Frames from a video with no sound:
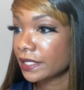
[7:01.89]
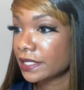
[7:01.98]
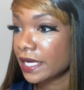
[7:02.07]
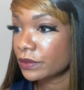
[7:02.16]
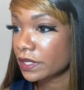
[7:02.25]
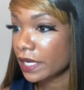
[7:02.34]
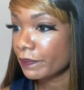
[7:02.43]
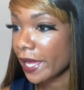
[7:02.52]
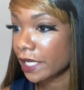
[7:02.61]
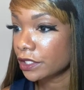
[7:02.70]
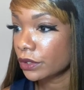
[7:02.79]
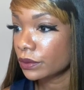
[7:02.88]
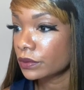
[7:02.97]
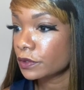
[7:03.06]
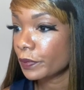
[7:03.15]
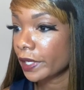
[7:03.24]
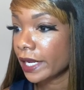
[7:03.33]
sounds like bad news,
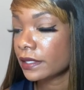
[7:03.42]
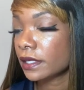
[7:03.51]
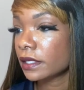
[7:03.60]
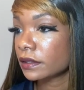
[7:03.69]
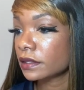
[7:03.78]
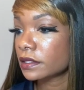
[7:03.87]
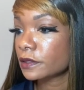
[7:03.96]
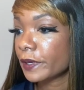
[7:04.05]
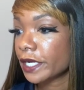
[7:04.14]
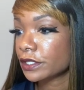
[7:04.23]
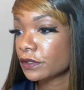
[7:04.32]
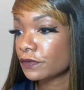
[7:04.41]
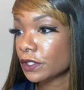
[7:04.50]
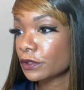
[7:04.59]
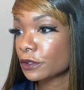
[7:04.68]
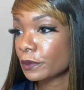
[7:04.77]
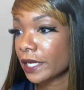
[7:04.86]
but I think this is positive
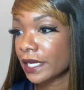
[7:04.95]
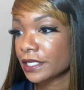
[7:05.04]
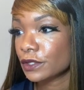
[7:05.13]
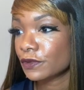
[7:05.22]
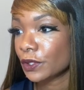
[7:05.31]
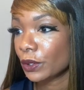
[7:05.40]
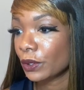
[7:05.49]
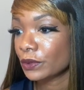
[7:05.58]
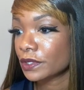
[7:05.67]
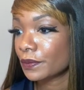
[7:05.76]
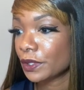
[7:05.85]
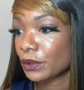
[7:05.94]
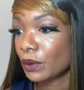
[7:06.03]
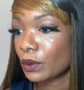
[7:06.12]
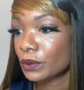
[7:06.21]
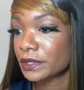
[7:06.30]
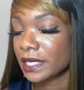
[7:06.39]
news. But I guess if you're someone who
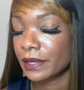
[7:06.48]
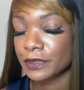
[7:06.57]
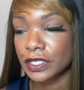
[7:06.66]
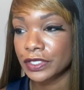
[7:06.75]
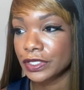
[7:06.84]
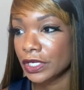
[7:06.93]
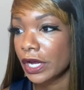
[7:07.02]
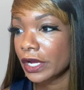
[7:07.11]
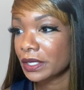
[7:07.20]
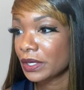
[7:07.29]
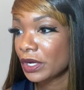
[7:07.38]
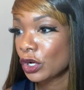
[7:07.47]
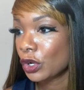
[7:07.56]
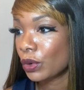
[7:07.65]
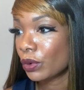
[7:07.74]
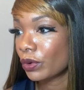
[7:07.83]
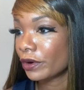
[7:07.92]
holds Amazon stock
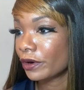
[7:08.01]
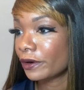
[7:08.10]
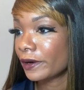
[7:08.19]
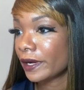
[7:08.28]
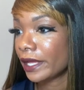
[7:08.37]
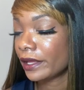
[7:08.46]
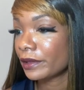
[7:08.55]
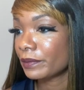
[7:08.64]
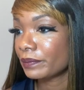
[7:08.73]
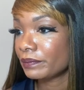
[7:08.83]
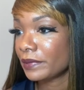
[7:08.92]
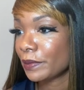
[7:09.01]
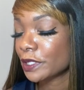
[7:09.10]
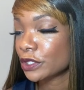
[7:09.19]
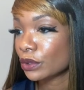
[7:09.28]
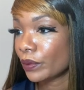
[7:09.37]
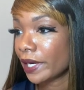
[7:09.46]
or maybe
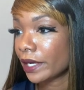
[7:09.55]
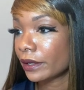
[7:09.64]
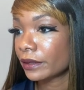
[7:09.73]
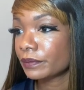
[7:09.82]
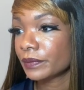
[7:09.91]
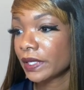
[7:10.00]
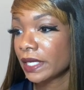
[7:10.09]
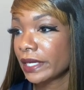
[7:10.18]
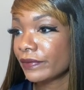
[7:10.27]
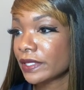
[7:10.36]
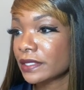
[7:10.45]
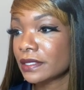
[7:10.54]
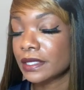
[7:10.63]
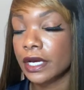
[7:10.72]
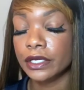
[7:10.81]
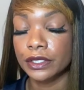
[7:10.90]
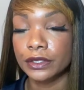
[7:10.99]
Square, this is
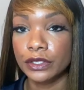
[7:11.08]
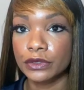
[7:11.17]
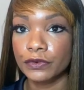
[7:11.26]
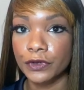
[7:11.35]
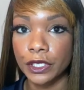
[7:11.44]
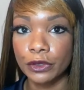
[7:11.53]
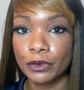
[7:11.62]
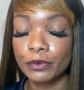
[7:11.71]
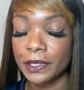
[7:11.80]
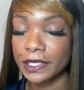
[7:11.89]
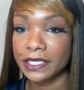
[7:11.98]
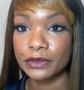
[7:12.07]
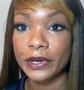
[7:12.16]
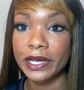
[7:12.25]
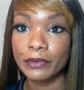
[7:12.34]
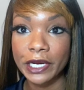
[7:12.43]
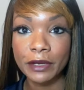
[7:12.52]
not good news for you, but that's why I
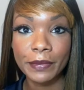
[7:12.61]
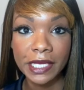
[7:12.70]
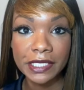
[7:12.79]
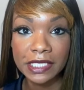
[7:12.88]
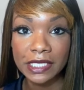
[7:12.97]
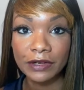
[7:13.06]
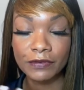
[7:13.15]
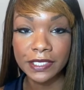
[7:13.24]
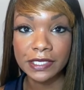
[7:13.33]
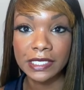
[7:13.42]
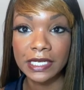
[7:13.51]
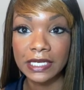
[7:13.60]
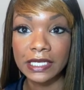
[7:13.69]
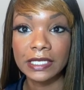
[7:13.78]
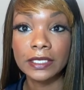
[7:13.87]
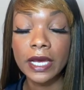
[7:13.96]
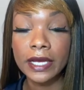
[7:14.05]
recommend investing
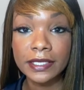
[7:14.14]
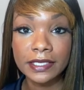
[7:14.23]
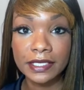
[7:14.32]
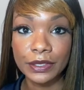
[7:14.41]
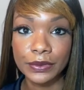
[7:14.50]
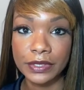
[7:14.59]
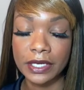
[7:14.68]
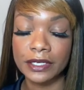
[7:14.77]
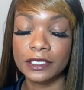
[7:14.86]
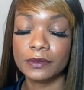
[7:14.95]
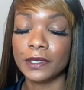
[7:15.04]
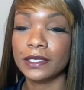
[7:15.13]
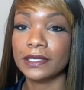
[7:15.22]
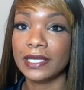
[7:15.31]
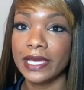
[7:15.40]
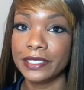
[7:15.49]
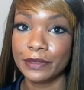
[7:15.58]
not in single stocks, but
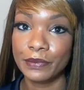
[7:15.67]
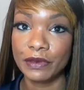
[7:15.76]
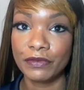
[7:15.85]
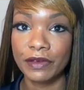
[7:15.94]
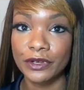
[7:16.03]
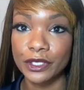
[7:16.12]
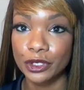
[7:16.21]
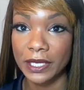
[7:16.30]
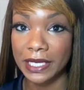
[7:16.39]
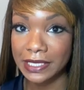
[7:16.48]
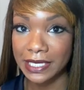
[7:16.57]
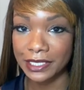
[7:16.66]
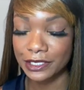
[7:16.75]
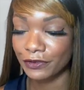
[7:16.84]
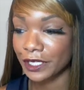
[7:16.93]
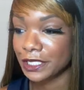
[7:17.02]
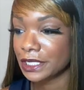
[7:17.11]
the S&P 500 index
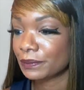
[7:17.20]
fund.